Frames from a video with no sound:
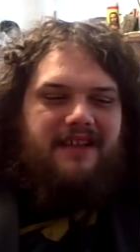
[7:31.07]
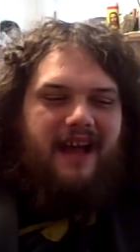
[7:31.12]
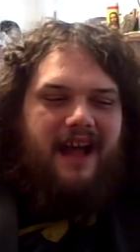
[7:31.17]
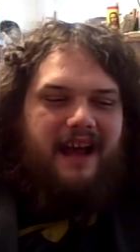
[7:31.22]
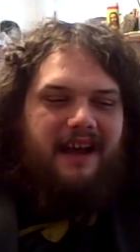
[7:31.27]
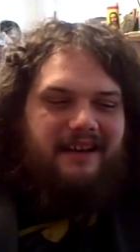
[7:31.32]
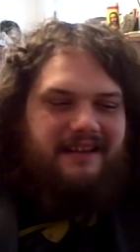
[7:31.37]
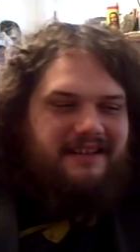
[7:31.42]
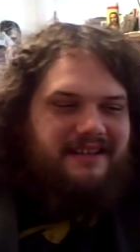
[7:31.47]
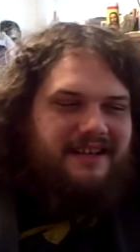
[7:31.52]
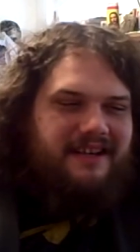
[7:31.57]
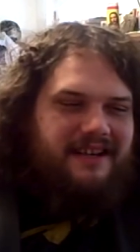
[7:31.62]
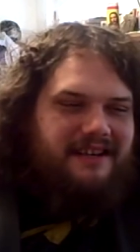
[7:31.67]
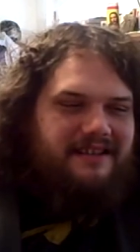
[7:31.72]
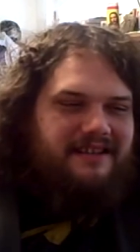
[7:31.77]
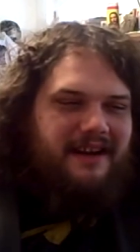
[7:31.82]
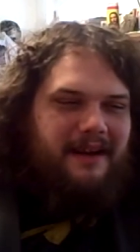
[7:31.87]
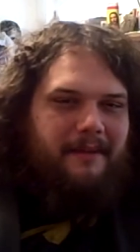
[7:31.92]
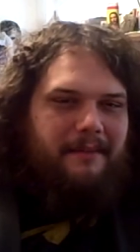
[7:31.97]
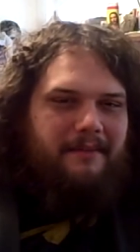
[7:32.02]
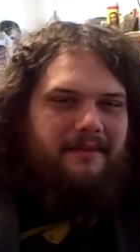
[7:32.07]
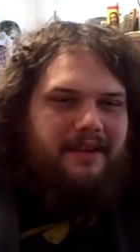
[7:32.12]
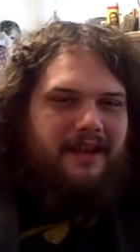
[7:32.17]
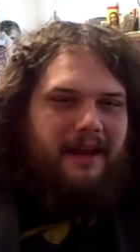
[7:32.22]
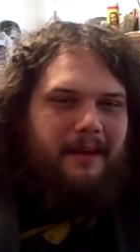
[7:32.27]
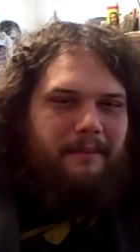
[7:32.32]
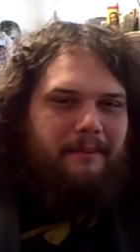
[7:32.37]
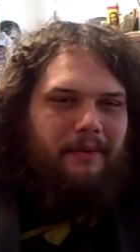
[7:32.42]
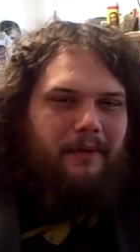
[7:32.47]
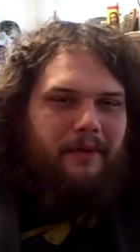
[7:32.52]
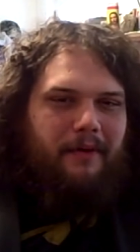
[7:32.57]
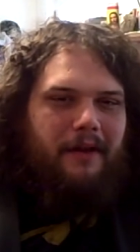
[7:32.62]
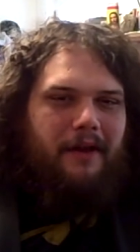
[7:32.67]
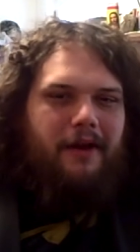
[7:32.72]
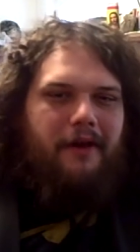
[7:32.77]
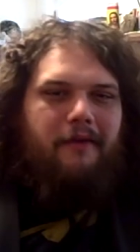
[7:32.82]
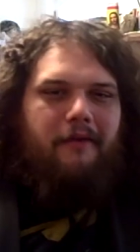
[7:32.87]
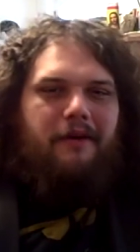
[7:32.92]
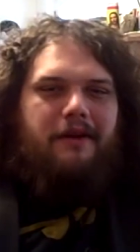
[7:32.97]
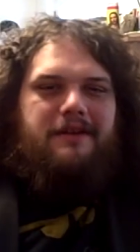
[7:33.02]
Tai Chi temple,
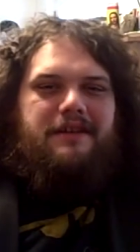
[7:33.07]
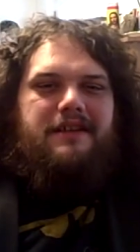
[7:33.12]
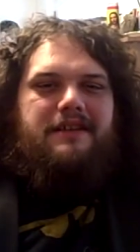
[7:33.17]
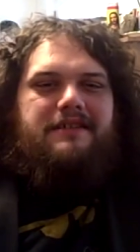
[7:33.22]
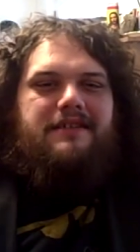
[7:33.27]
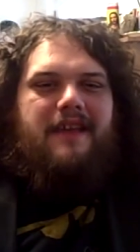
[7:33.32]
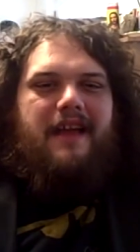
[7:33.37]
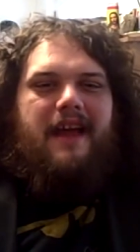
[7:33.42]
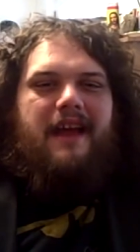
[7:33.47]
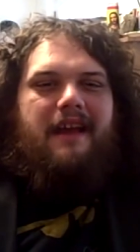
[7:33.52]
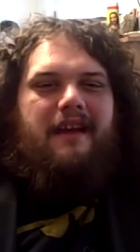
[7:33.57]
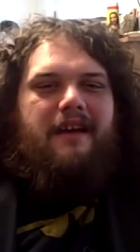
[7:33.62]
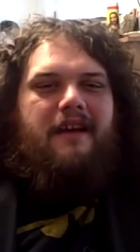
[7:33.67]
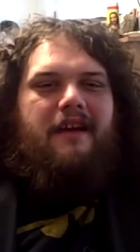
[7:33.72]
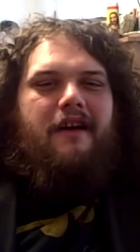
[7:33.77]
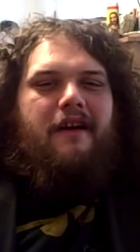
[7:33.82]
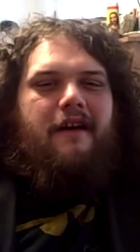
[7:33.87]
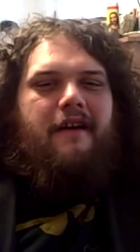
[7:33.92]
which is, like,